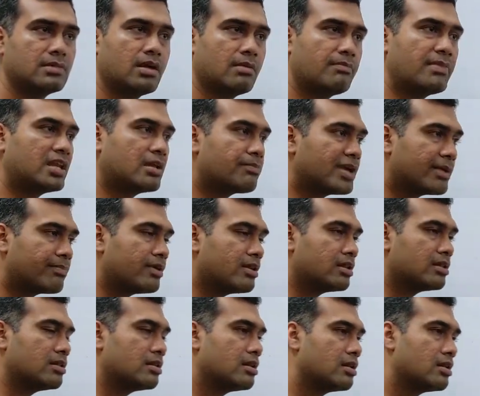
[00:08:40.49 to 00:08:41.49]
Many
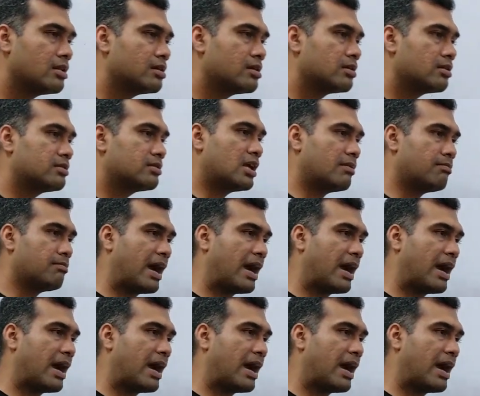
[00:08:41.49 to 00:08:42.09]
people, they